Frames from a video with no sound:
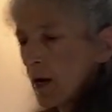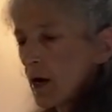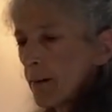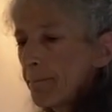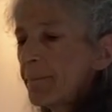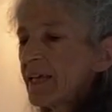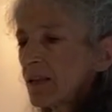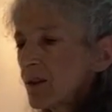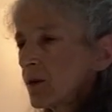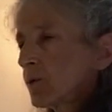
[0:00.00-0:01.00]
a
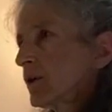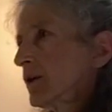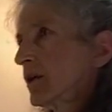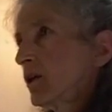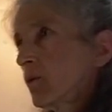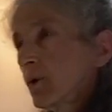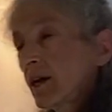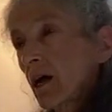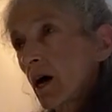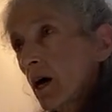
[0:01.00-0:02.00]
bass note and then you went
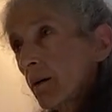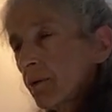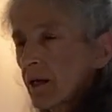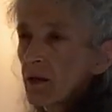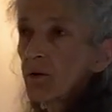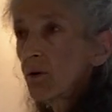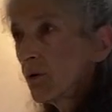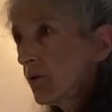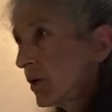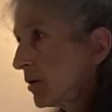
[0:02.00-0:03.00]
up like do,
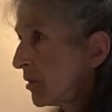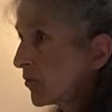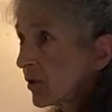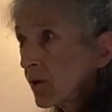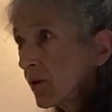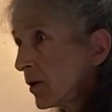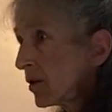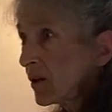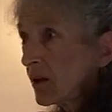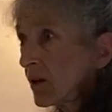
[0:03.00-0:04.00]
re, mi, fa, sol, la,
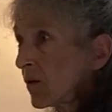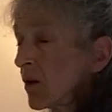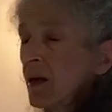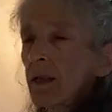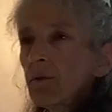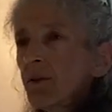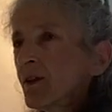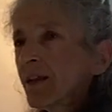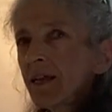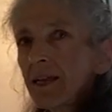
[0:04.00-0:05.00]
si, do. It was
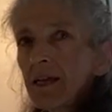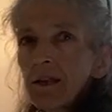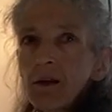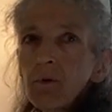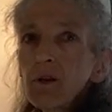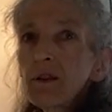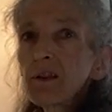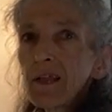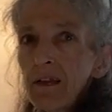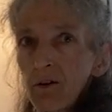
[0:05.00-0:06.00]
not like that. It was a
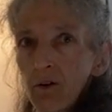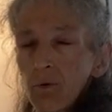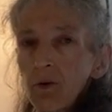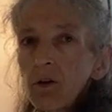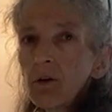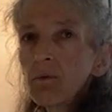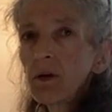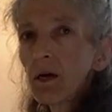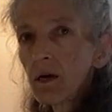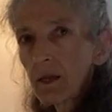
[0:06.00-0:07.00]
center note and you went
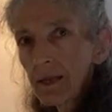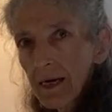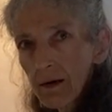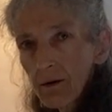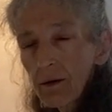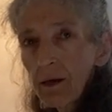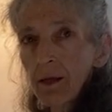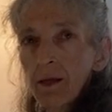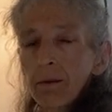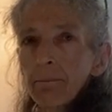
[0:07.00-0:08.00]
down,
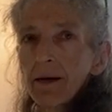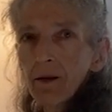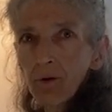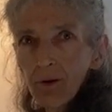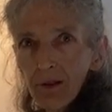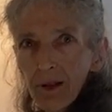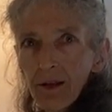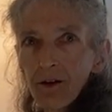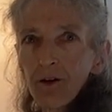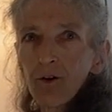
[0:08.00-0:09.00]
back to the
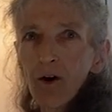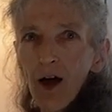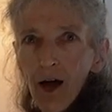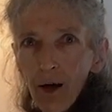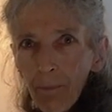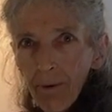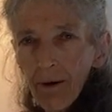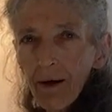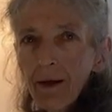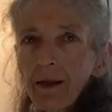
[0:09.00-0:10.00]
center note, up,
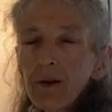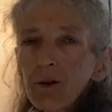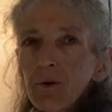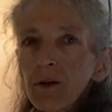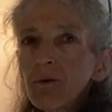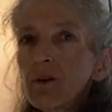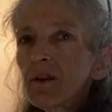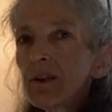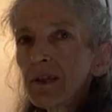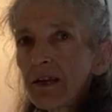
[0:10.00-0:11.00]
and so it was a
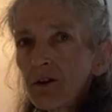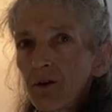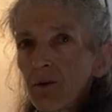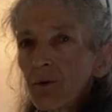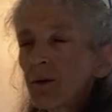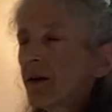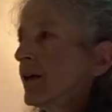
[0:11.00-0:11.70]
center note.